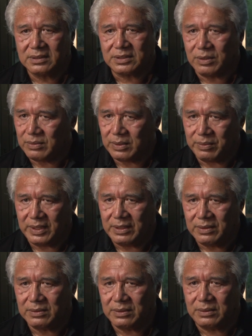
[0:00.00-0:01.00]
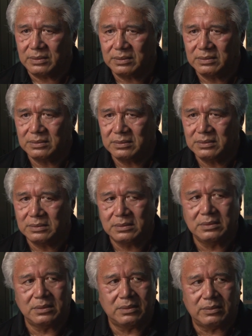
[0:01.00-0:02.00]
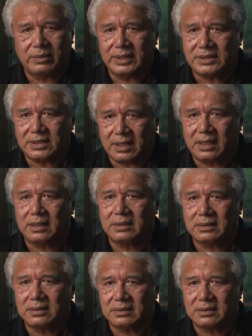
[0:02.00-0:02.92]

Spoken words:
So what do? We start